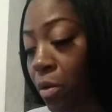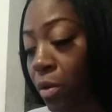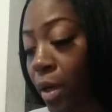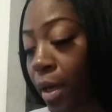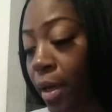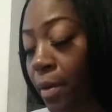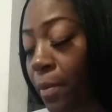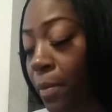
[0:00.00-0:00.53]

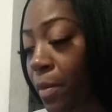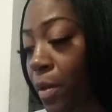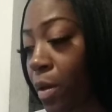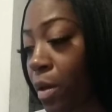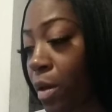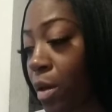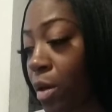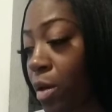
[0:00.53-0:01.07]
Okay,
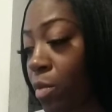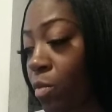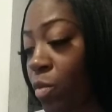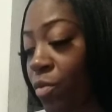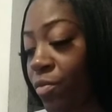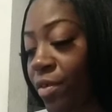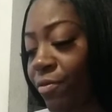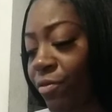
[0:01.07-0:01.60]

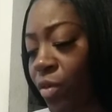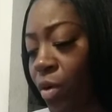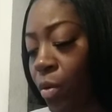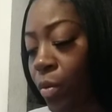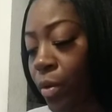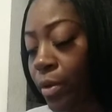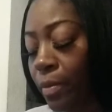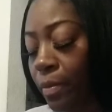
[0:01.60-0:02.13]
moving
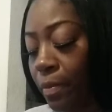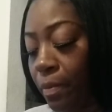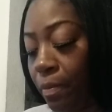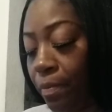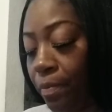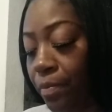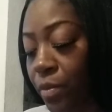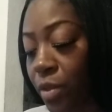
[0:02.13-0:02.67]
forward,
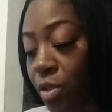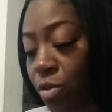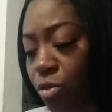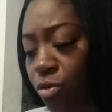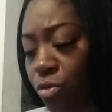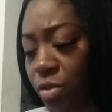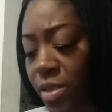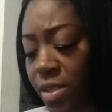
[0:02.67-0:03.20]
you
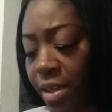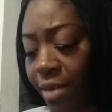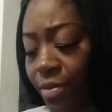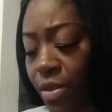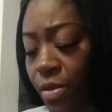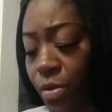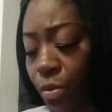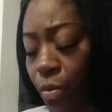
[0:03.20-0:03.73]
drew the Seven
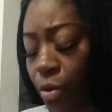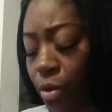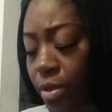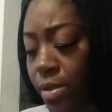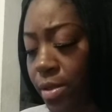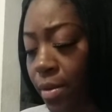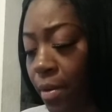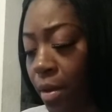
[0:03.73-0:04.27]
of
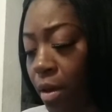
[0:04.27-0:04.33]
Swords.